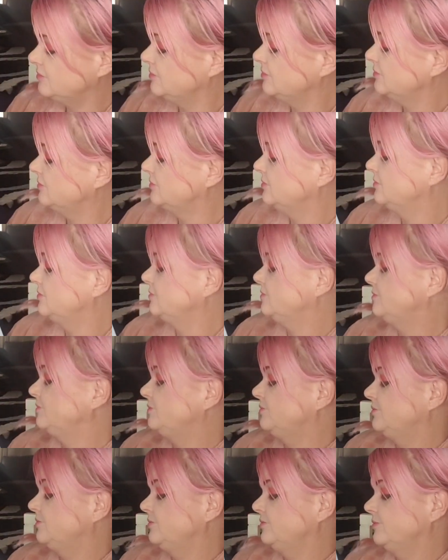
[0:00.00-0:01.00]

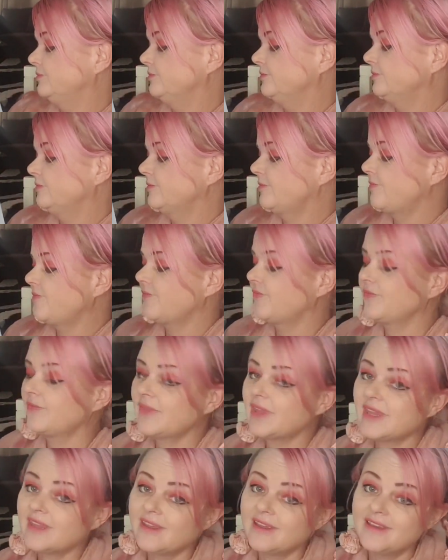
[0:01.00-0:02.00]

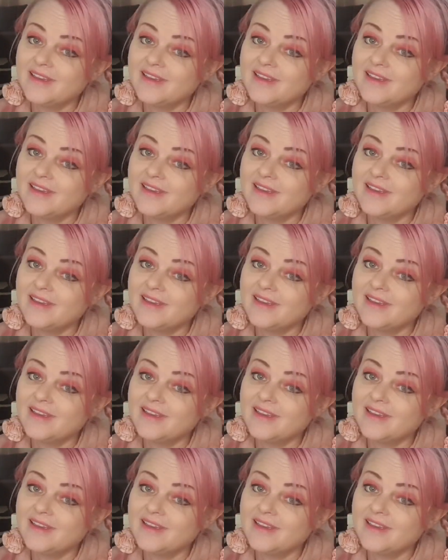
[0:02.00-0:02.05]
Nothing is said.